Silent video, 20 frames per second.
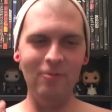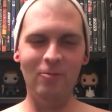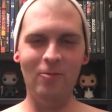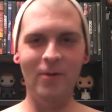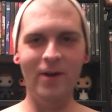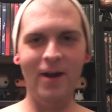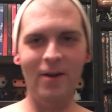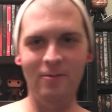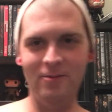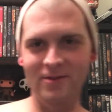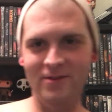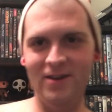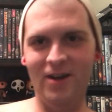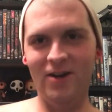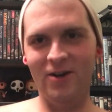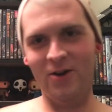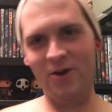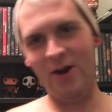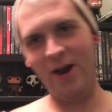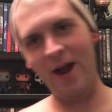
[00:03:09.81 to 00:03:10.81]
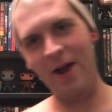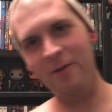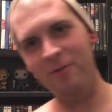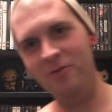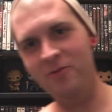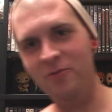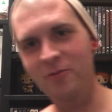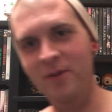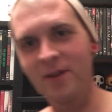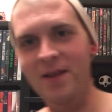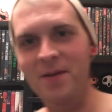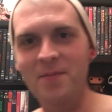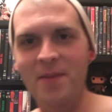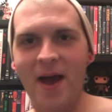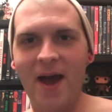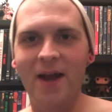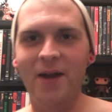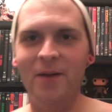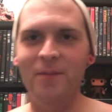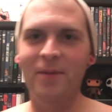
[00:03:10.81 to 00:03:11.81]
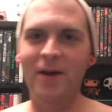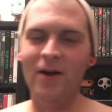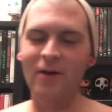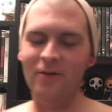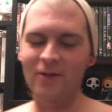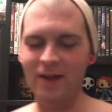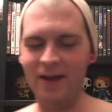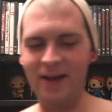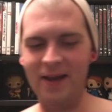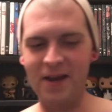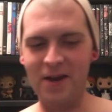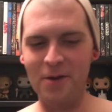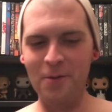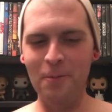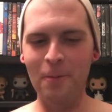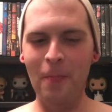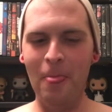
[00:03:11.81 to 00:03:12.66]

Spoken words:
when I was younger, I was really bad about like